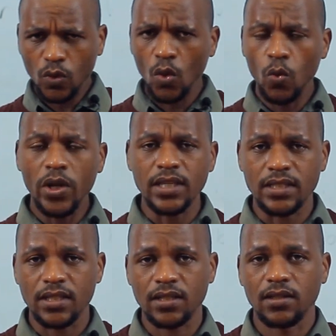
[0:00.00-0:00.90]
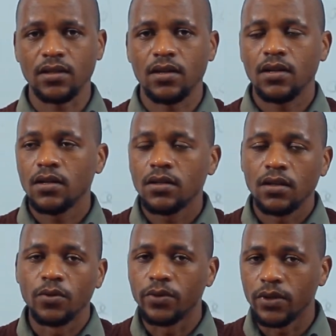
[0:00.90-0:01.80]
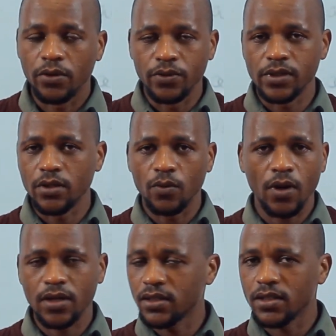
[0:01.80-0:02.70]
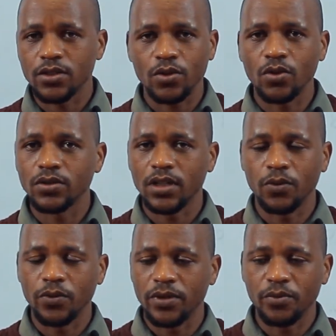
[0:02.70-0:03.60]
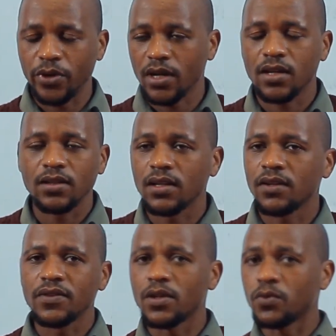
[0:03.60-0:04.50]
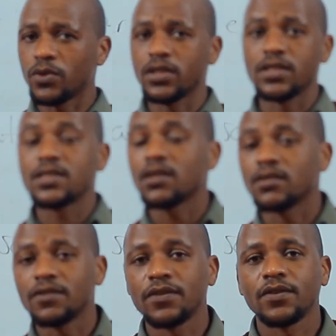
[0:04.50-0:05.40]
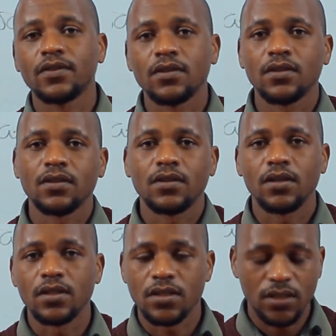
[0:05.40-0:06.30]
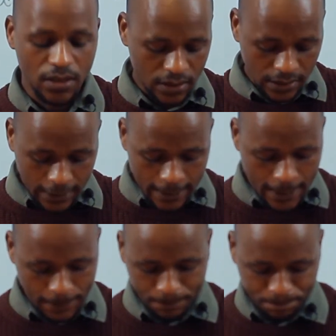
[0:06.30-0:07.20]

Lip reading: winds. The reason why it is called a windbreaker, I think even the word itself is just clear.